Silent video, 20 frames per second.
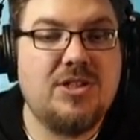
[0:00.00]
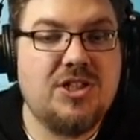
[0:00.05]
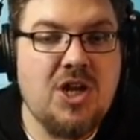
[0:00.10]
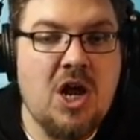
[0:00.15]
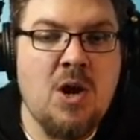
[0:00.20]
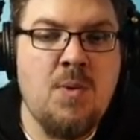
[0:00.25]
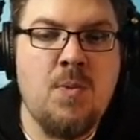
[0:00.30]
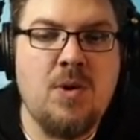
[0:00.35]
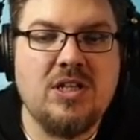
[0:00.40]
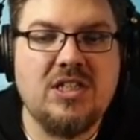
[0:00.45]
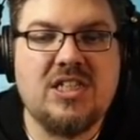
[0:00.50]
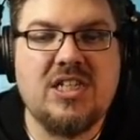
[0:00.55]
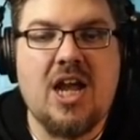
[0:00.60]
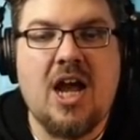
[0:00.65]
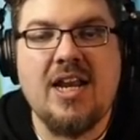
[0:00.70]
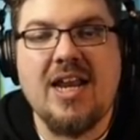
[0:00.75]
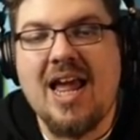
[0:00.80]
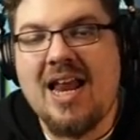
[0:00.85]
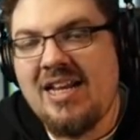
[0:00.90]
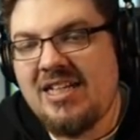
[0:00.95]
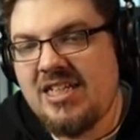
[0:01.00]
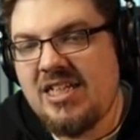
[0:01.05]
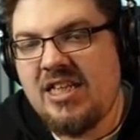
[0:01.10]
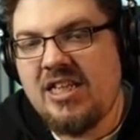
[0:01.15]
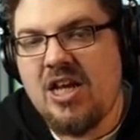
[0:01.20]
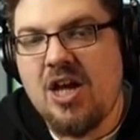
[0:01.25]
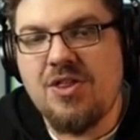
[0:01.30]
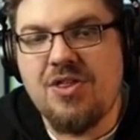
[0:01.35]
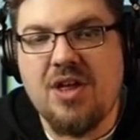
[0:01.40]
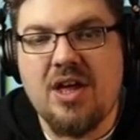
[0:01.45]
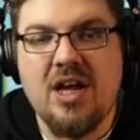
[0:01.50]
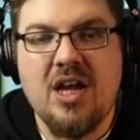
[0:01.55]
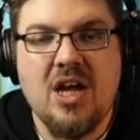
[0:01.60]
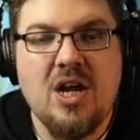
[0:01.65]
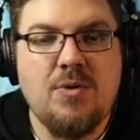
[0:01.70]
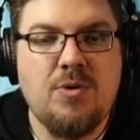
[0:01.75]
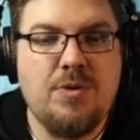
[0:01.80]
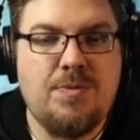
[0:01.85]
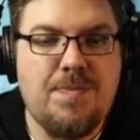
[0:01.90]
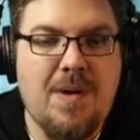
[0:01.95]
Stone one side, Ellison the other,
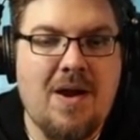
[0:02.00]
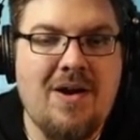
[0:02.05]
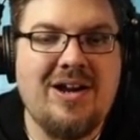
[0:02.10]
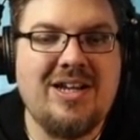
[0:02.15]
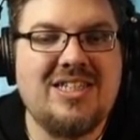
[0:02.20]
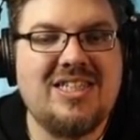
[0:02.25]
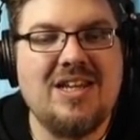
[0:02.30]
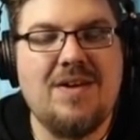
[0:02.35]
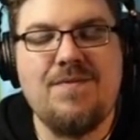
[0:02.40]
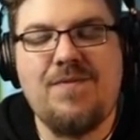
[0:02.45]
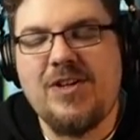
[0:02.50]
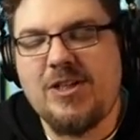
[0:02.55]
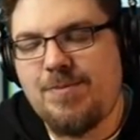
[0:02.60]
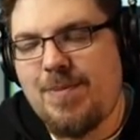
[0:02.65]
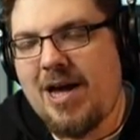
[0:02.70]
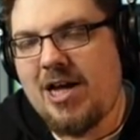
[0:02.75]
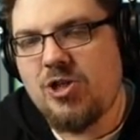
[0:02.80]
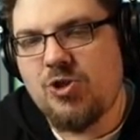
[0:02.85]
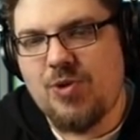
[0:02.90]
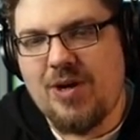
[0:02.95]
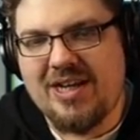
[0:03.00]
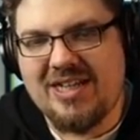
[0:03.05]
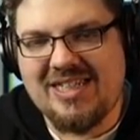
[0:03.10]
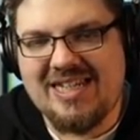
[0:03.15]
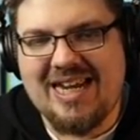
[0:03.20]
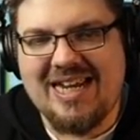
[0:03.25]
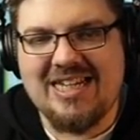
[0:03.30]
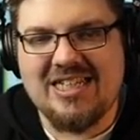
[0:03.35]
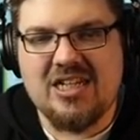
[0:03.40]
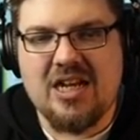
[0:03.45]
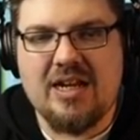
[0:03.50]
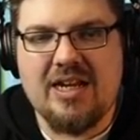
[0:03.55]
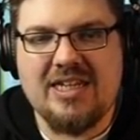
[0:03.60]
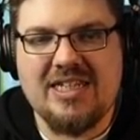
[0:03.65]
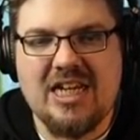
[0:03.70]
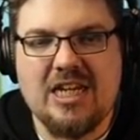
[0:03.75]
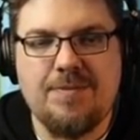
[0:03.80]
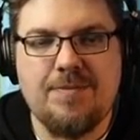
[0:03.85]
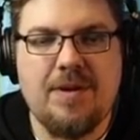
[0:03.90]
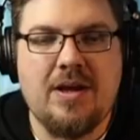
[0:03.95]
with Barras and Fitzpatrick sitting slightly
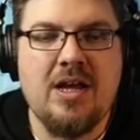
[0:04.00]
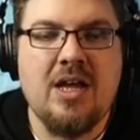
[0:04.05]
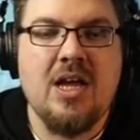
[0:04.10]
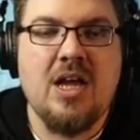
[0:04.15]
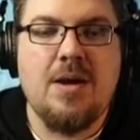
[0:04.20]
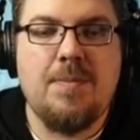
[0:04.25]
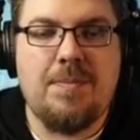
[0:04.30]
deeper.